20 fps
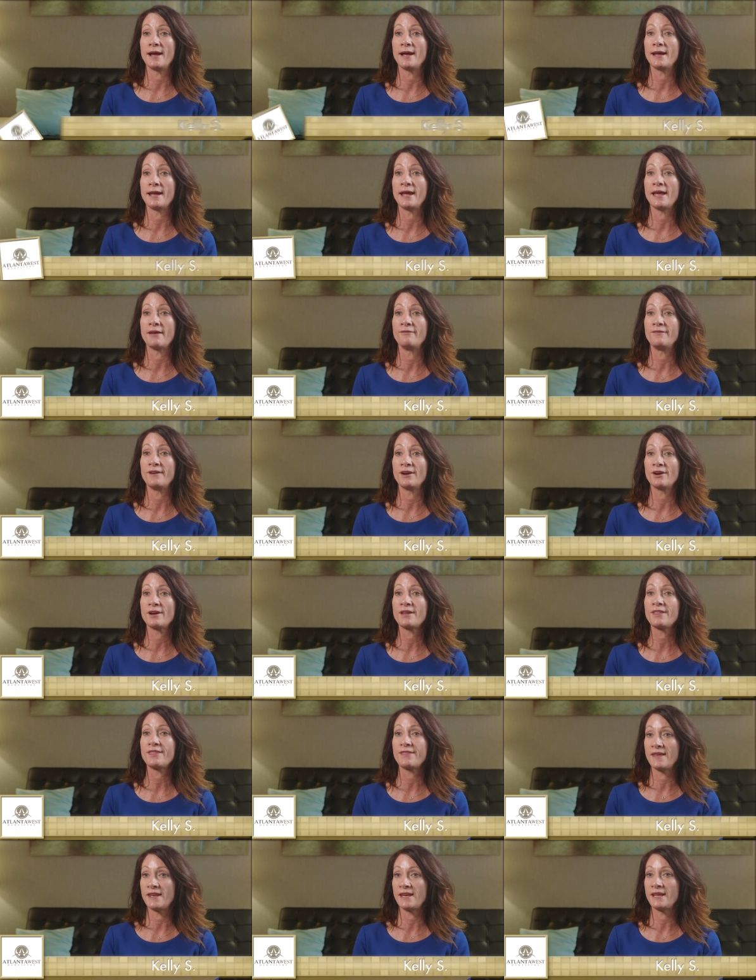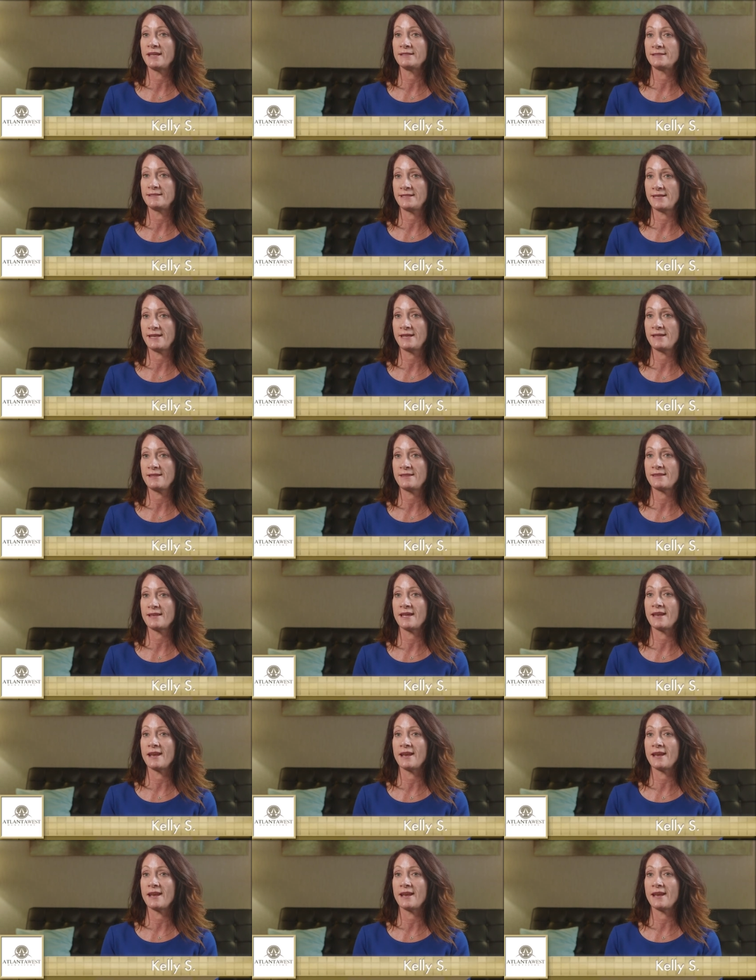I have very thinning teeth